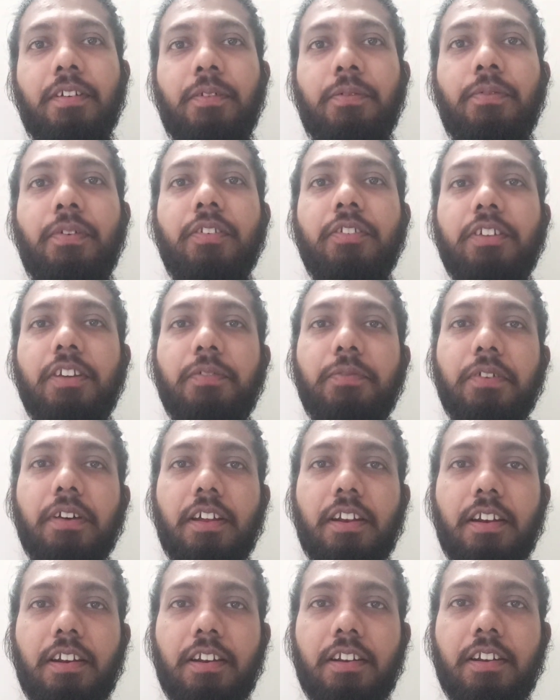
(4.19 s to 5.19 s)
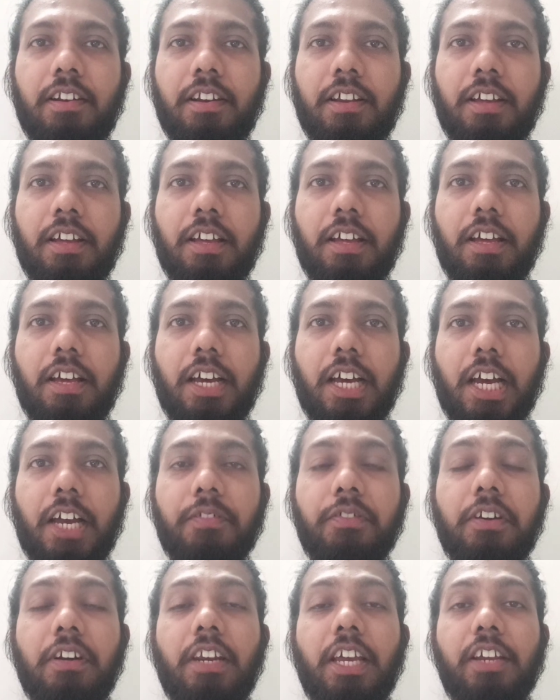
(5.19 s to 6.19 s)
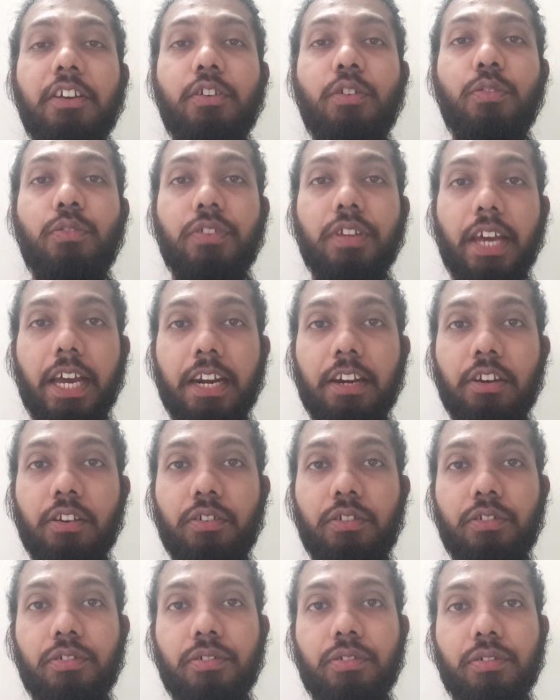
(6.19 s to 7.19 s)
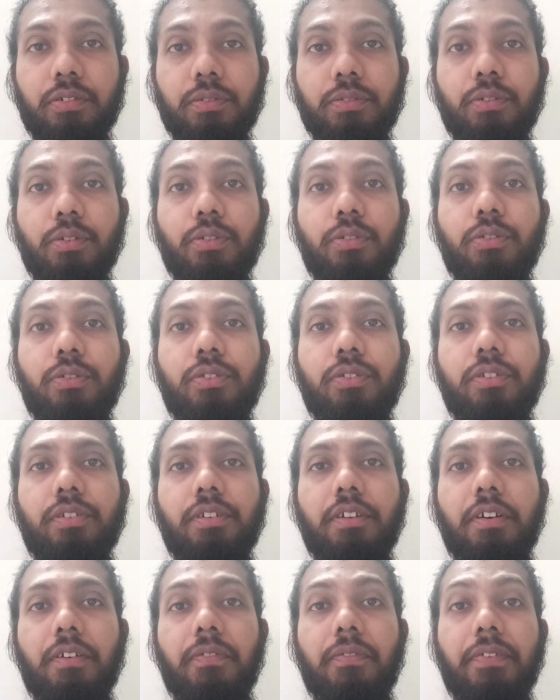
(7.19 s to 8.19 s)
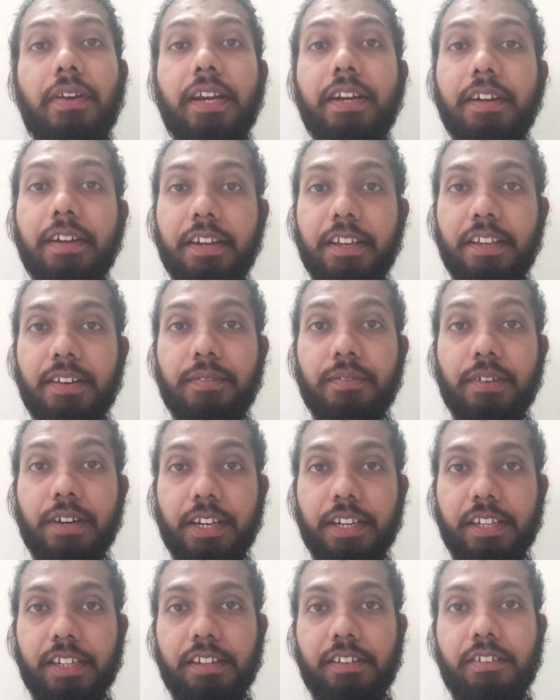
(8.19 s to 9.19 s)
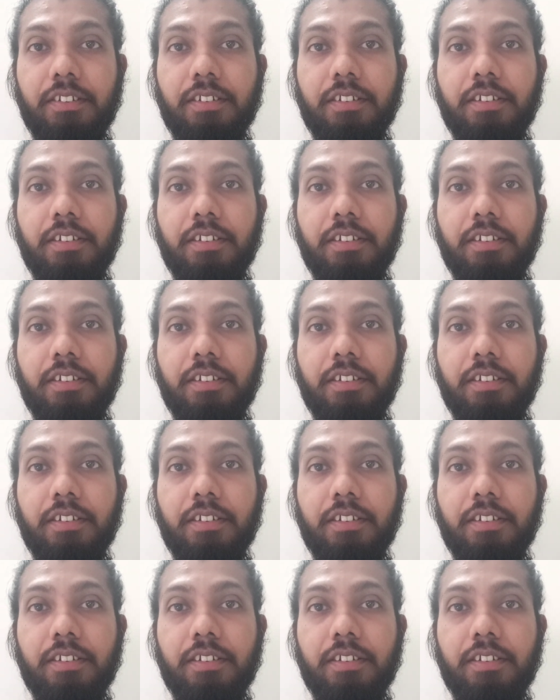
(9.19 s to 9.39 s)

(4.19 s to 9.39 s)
First of all, I would like to salute to those frontline warriors,